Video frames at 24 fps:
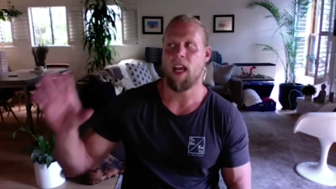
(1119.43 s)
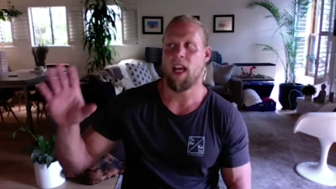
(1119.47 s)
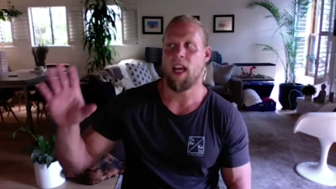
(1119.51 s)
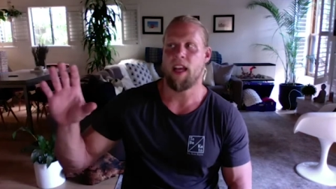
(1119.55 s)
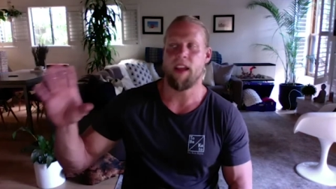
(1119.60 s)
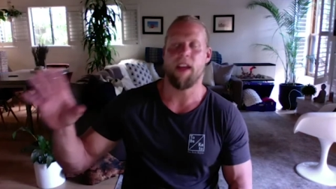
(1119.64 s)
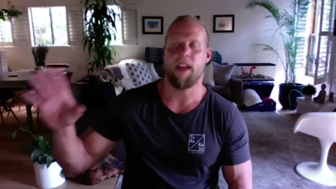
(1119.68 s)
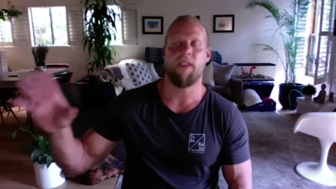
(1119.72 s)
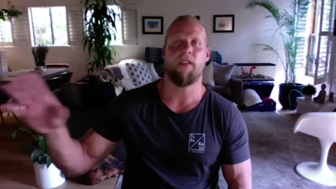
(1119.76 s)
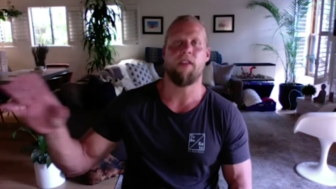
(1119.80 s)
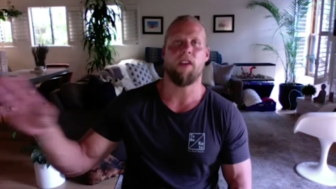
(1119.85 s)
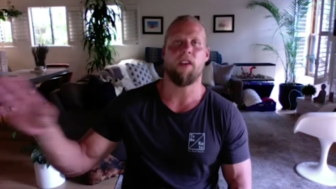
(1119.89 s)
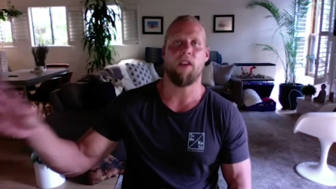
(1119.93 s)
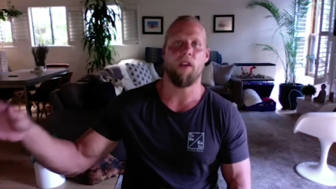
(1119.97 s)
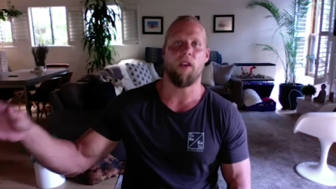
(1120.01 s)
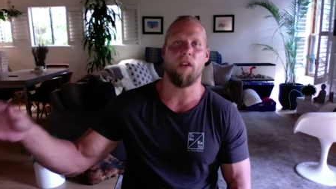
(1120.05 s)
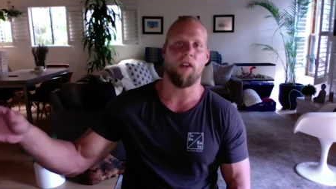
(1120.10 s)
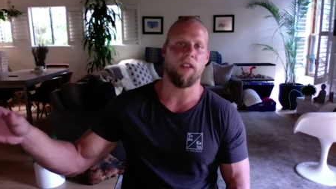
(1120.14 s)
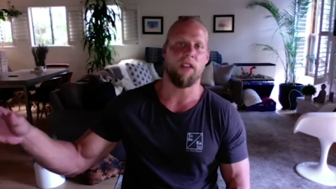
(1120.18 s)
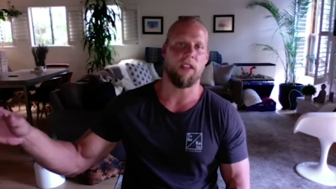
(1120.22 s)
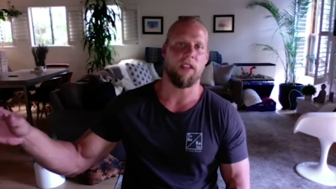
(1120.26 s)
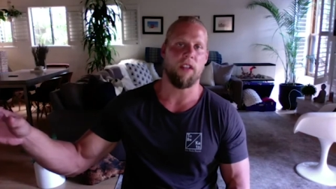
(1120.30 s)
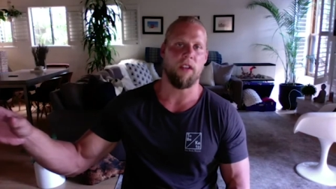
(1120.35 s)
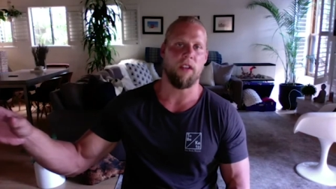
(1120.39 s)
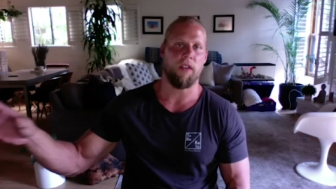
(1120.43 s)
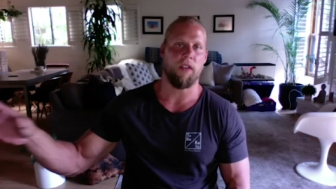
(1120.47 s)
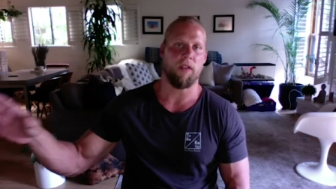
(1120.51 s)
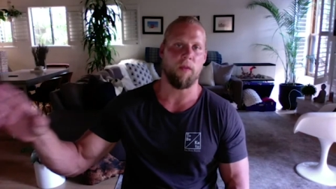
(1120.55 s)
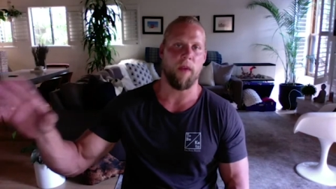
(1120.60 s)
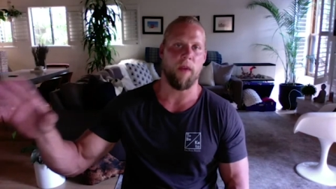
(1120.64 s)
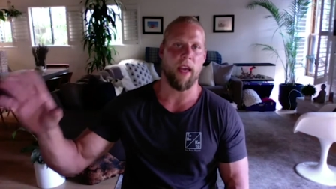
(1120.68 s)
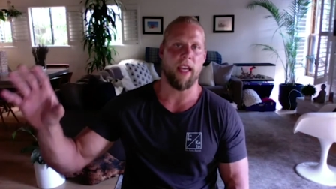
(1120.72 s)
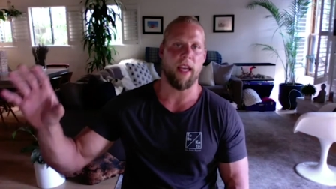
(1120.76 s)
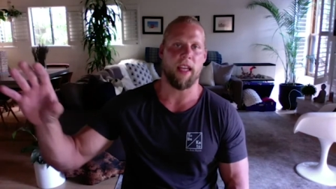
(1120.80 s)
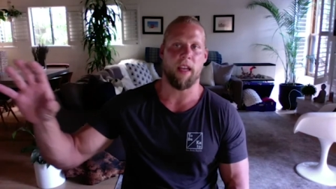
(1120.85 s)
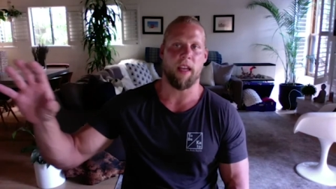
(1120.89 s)
And then if their goal is to lose
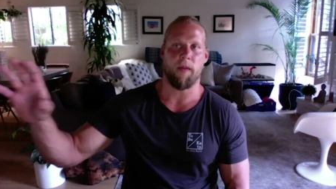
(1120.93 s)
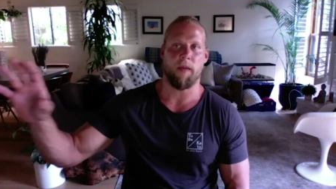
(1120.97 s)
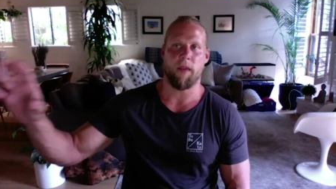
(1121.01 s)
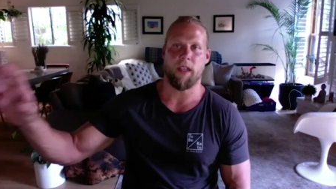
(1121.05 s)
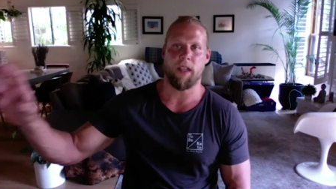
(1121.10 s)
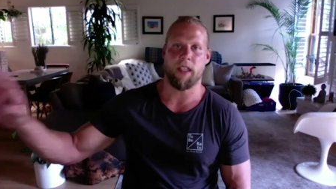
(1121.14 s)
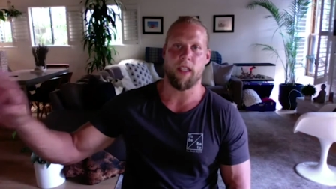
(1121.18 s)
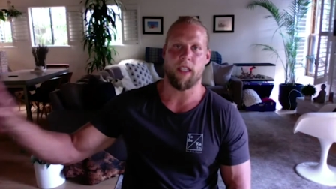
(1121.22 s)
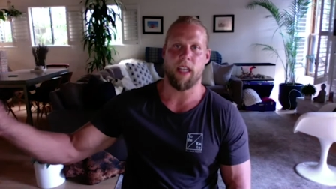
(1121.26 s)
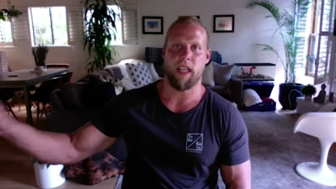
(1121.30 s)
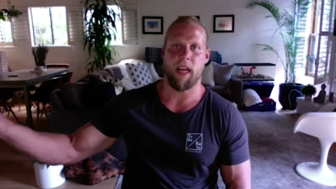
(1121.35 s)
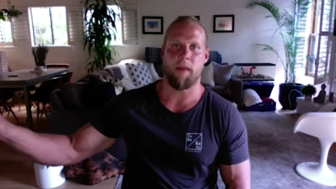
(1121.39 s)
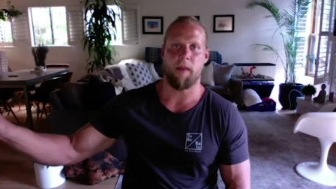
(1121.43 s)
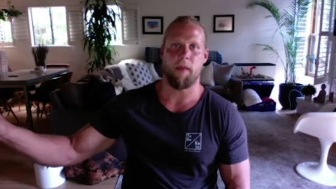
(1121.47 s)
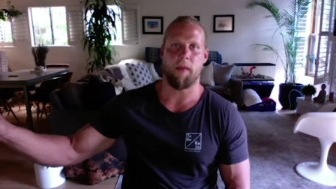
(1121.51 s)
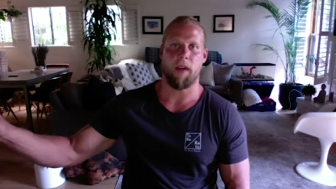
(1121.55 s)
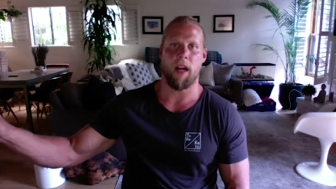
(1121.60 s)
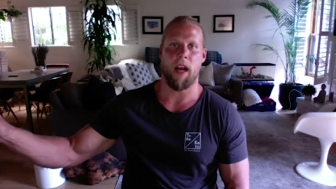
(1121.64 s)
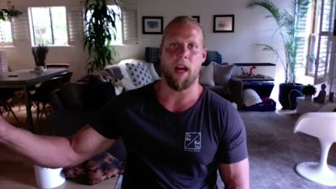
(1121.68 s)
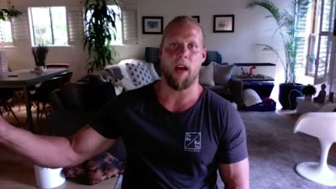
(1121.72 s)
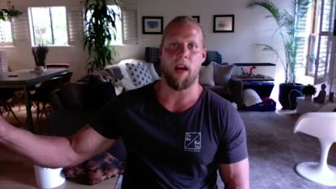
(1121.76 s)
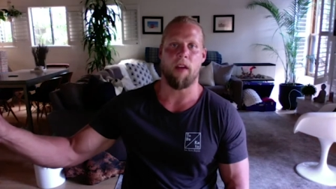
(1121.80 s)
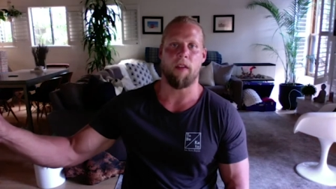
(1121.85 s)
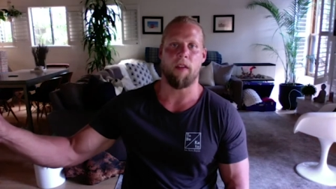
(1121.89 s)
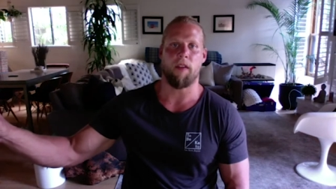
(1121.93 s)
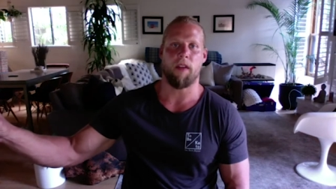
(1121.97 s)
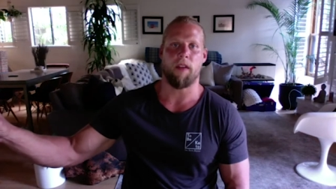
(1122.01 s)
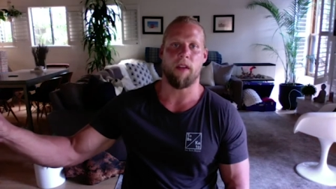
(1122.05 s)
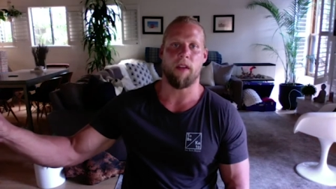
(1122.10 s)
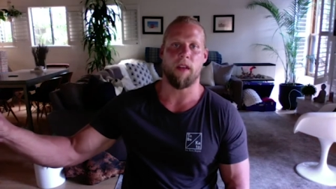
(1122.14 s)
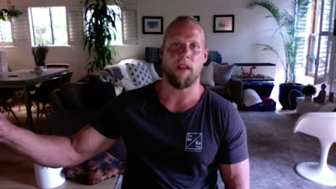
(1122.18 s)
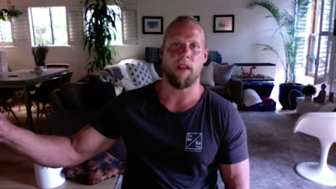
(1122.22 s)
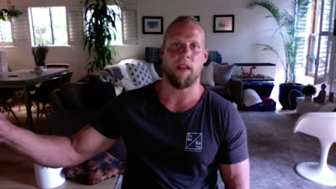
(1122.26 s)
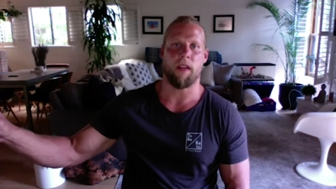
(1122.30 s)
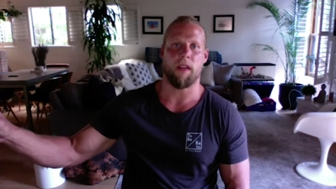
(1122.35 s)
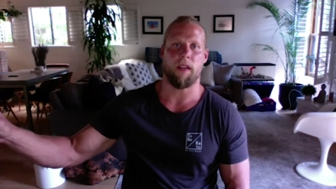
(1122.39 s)
weight, then we just taper down
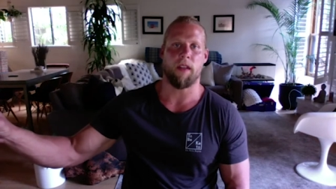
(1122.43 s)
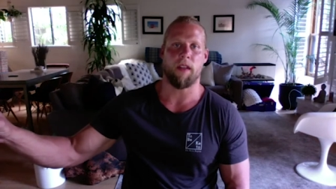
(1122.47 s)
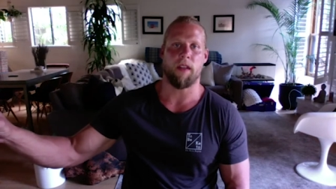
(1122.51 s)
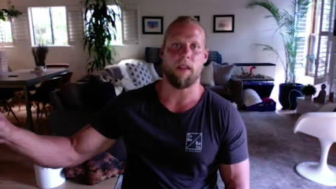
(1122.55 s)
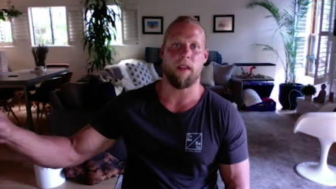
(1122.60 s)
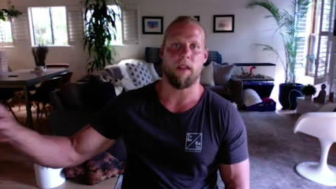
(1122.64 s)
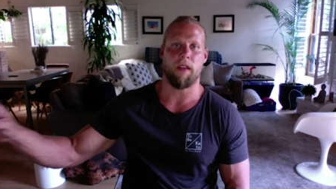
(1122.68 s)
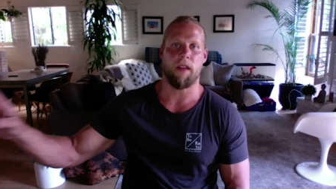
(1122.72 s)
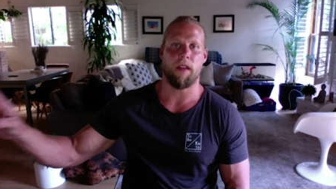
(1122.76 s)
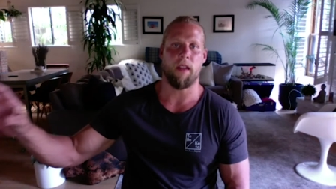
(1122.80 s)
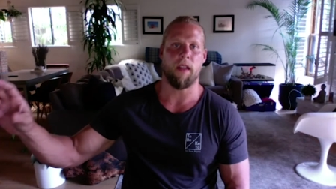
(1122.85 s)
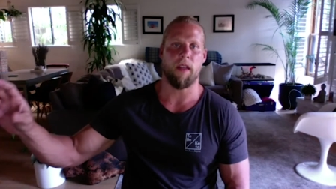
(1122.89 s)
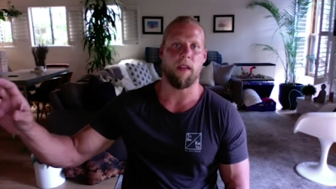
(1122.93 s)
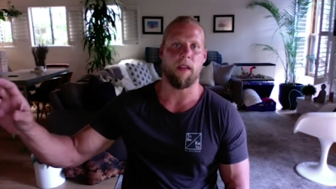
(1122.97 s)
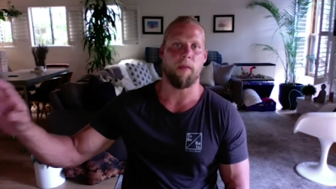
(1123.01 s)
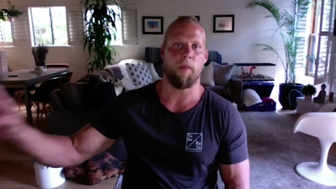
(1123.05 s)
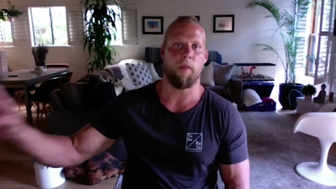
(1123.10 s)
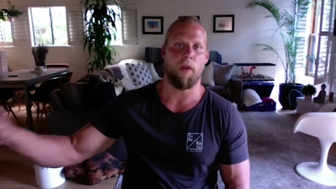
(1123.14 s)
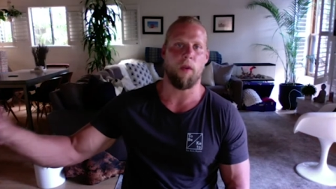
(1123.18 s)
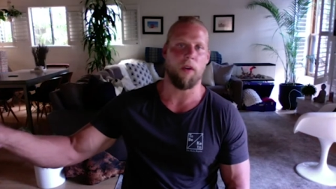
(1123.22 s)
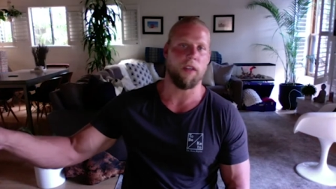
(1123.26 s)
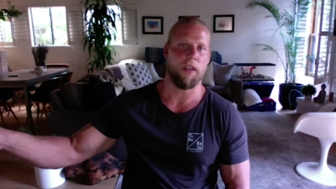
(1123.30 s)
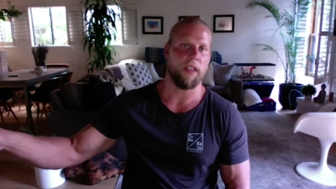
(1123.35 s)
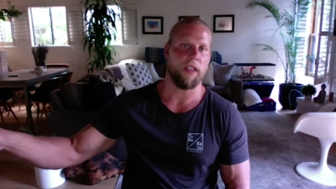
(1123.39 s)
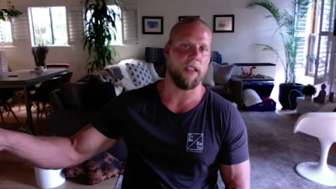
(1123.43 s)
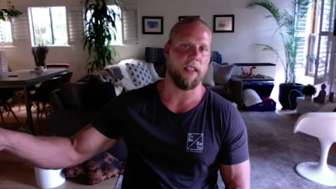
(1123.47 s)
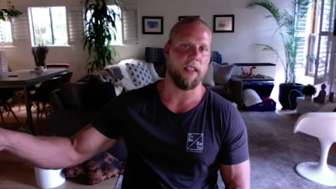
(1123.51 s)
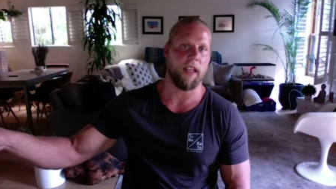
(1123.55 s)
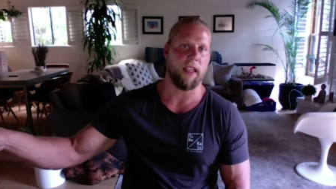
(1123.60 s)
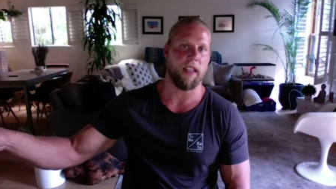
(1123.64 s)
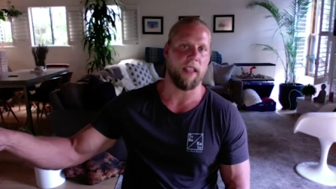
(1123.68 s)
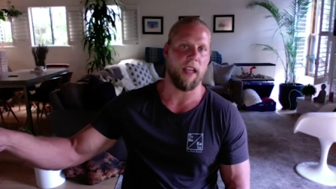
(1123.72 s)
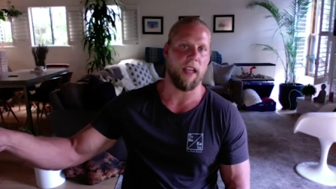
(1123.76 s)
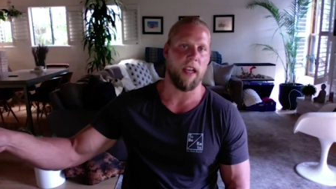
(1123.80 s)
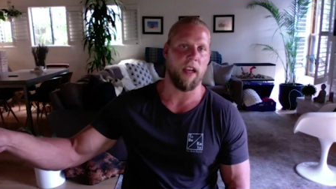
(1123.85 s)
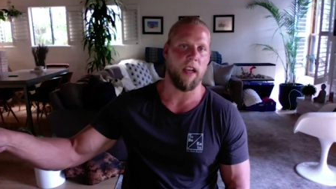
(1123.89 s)
the the portions
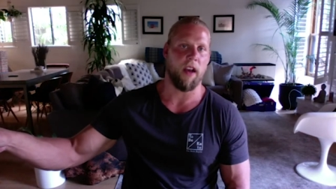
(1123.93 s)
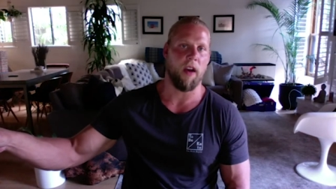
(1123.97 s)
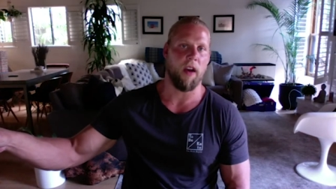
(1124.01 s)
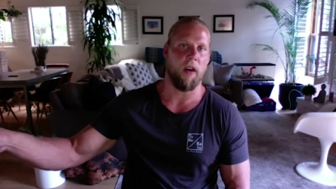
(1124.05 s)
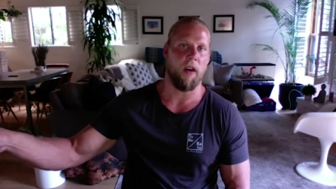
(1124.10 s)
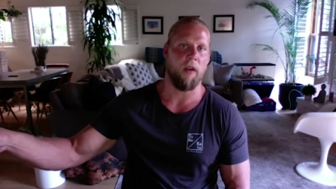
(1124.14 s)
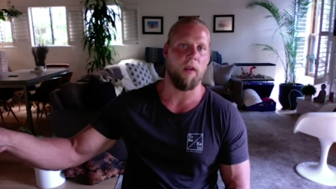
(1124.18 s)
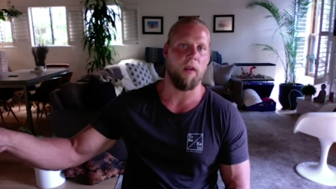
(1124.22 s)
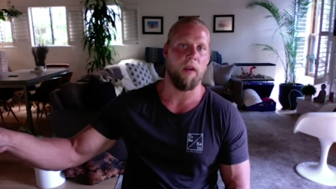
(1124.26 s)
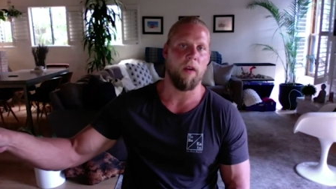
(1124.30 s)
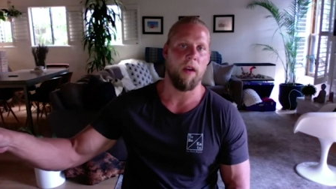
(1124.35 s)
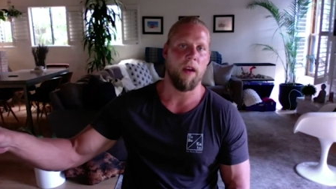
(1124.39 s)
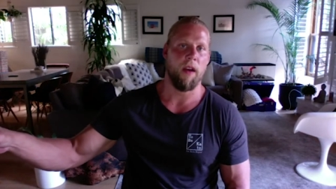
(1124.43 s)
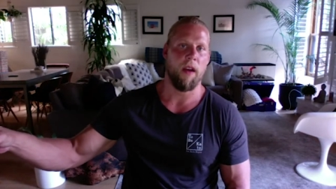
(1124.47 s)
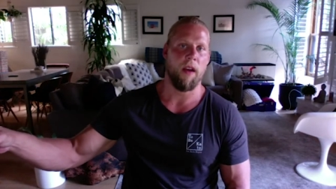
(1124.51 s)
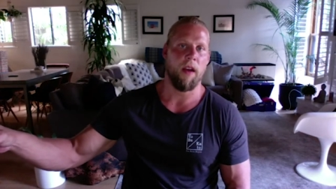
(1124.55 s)
as they go.